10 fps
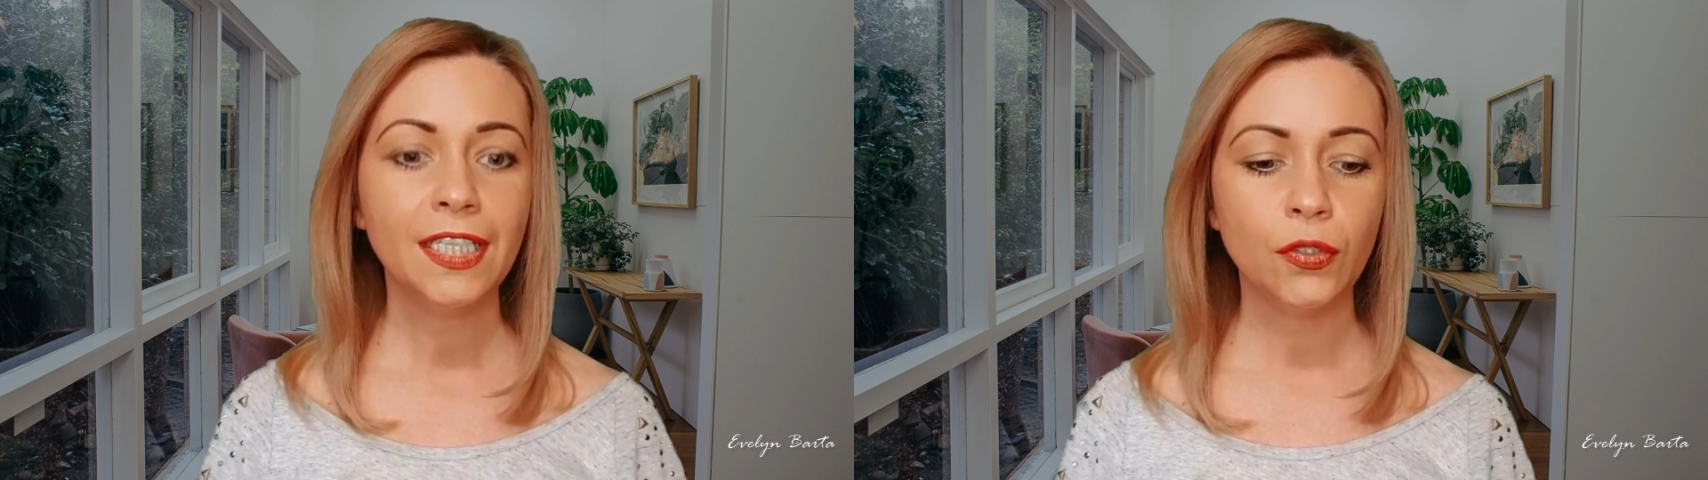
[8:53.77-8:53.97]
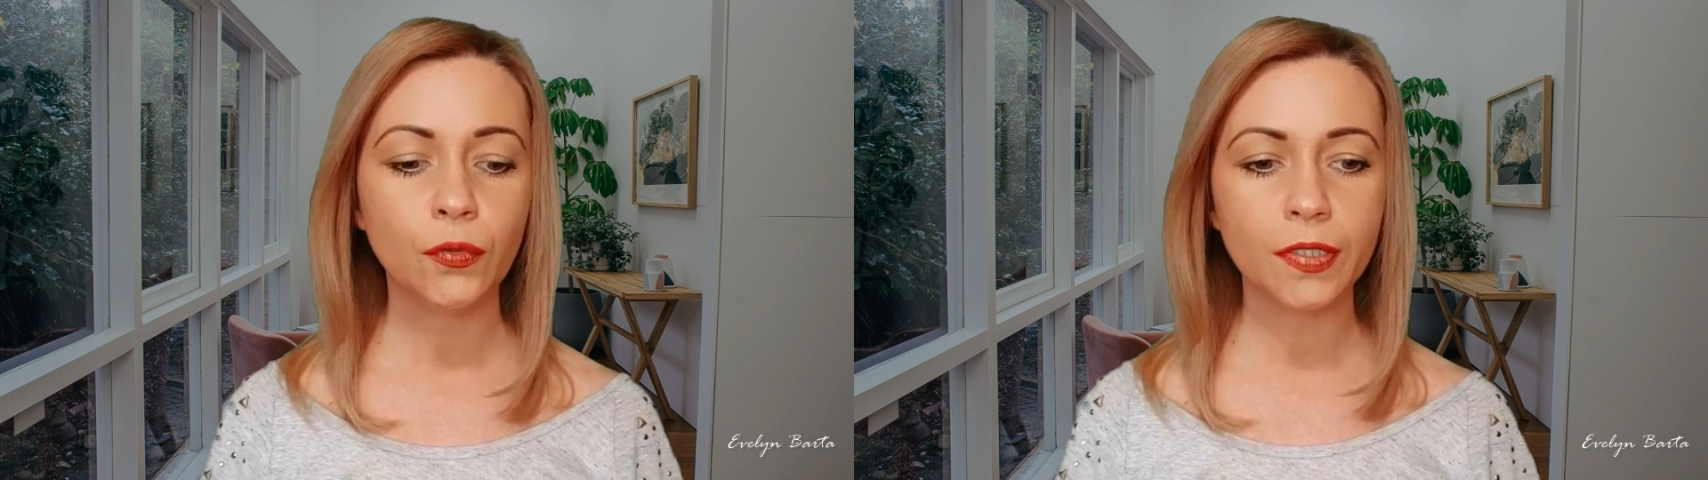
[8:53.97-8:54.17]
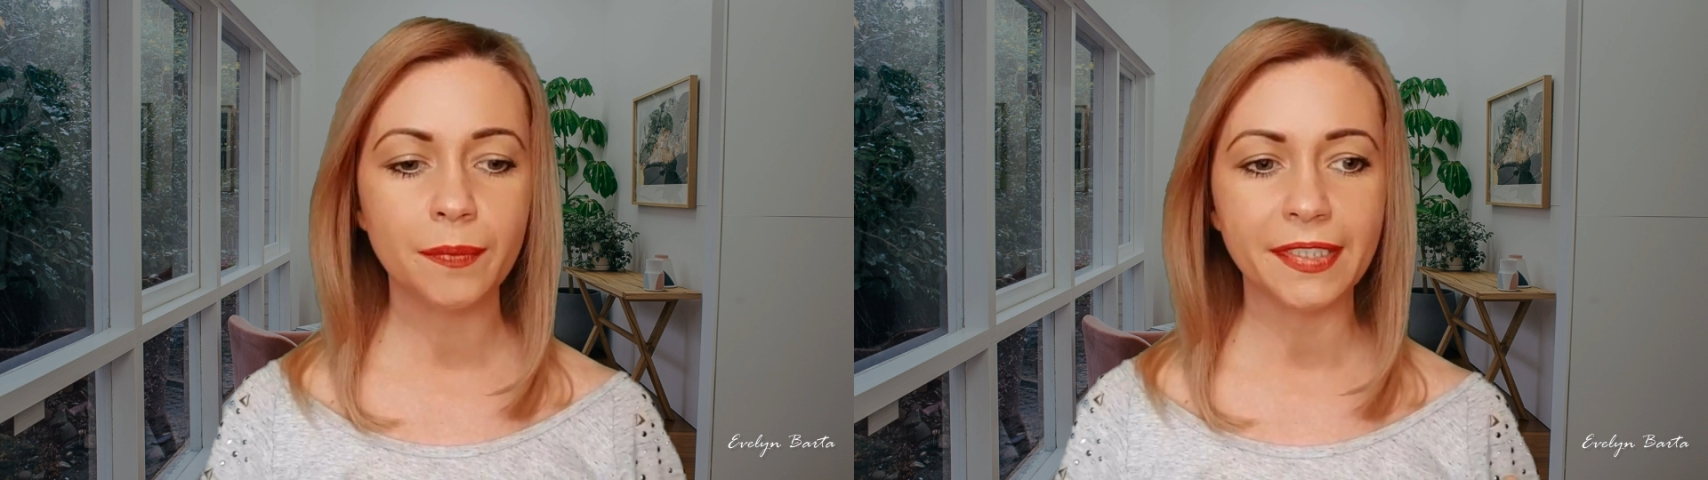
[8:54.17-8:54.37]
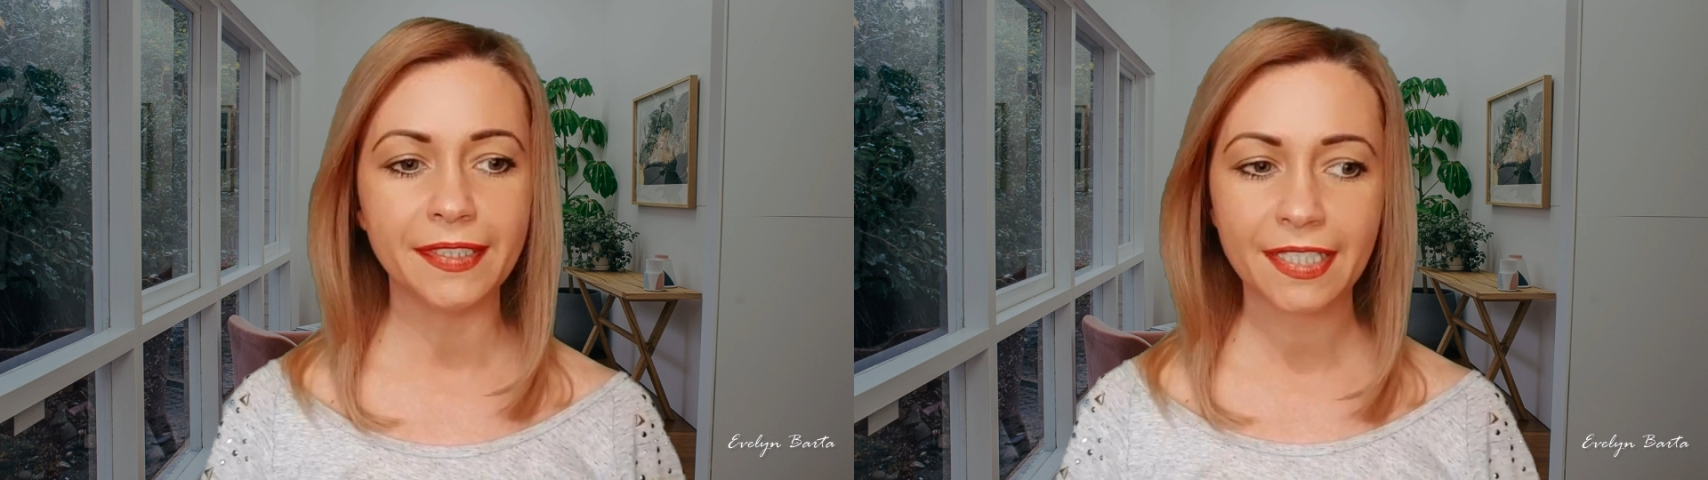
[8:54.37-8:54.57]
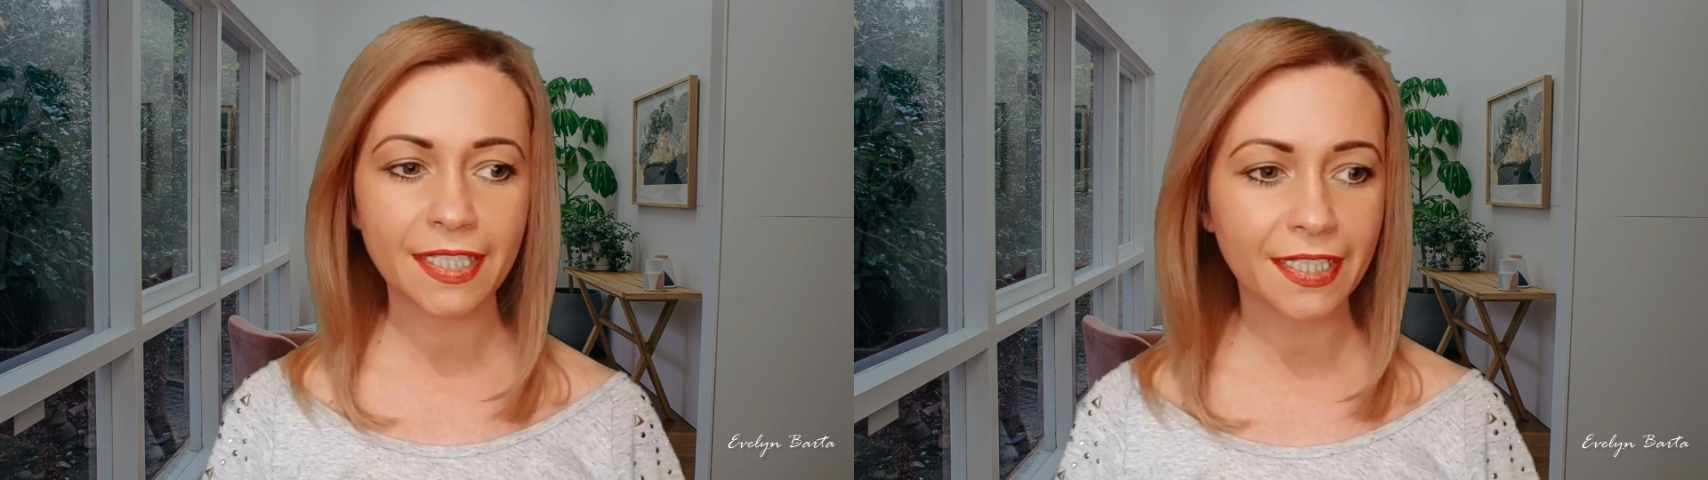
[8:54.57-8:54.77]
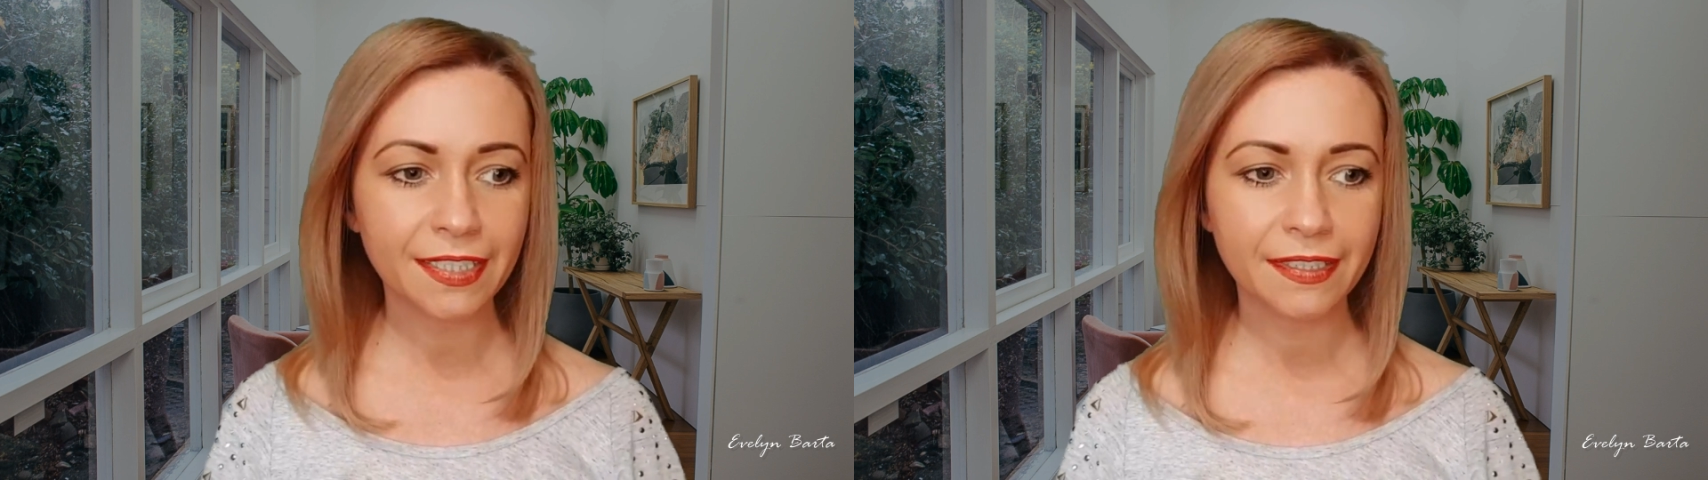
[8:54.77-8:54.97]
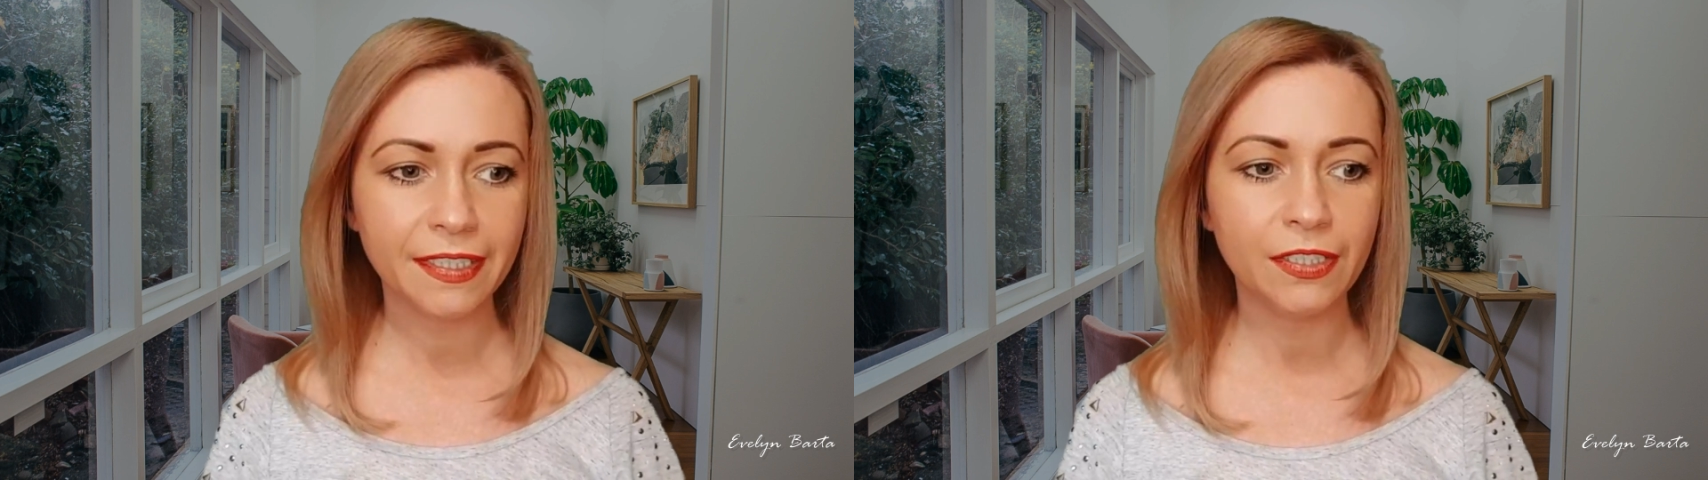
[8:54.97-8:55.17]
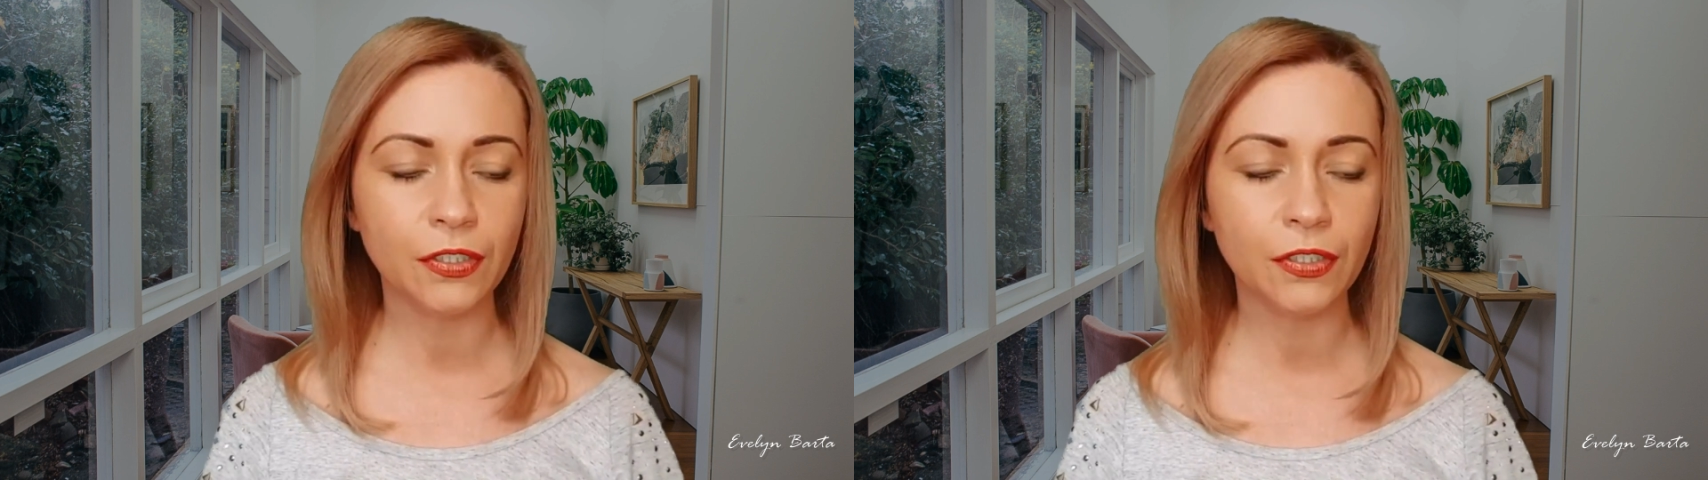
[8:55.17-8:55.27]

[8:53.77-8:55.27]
You will be dedicated,